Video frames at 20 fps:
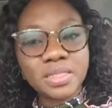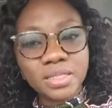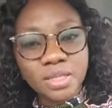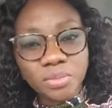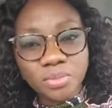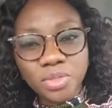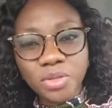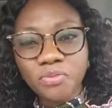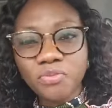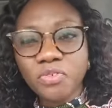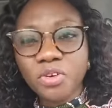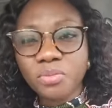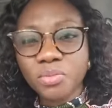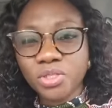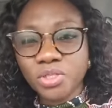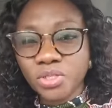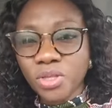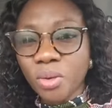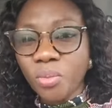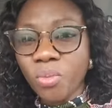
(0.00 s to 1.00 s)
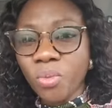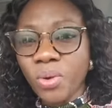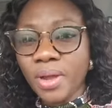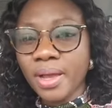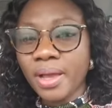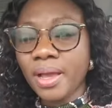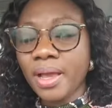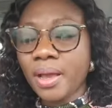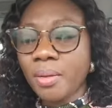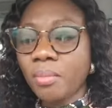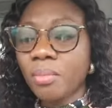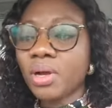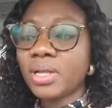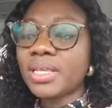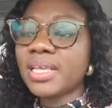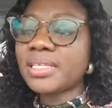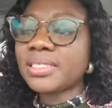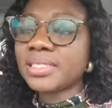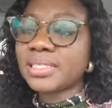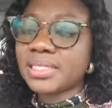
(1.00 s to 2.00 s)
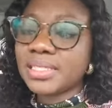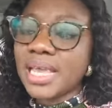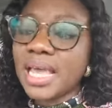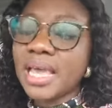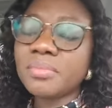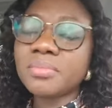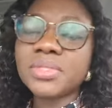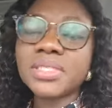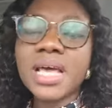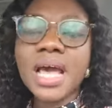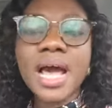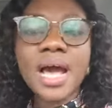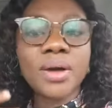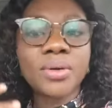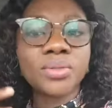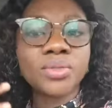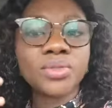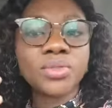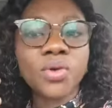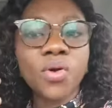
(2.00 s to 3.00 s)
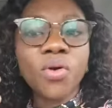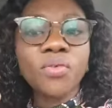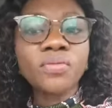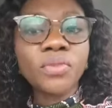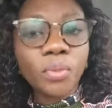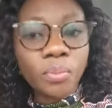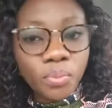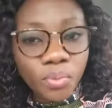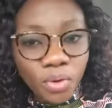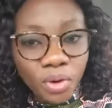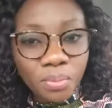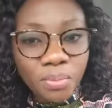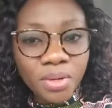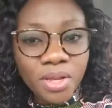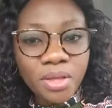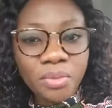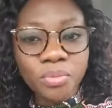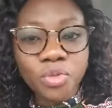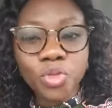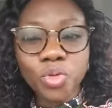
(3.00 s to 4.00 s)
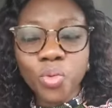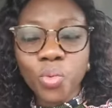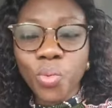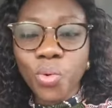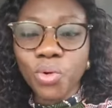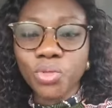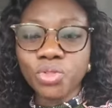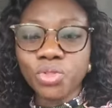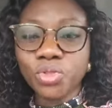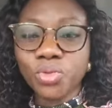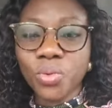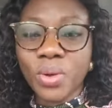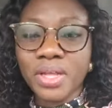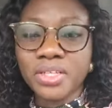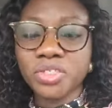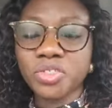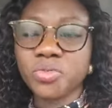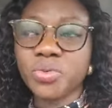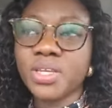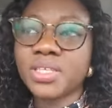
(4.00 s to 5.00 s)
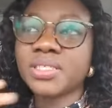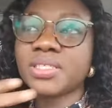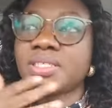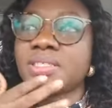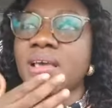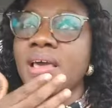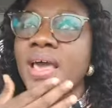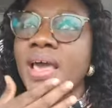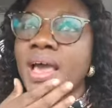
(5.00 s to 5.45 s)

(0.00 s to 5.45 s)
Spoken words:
something from somewhere, but it stems out of the problem you want to address.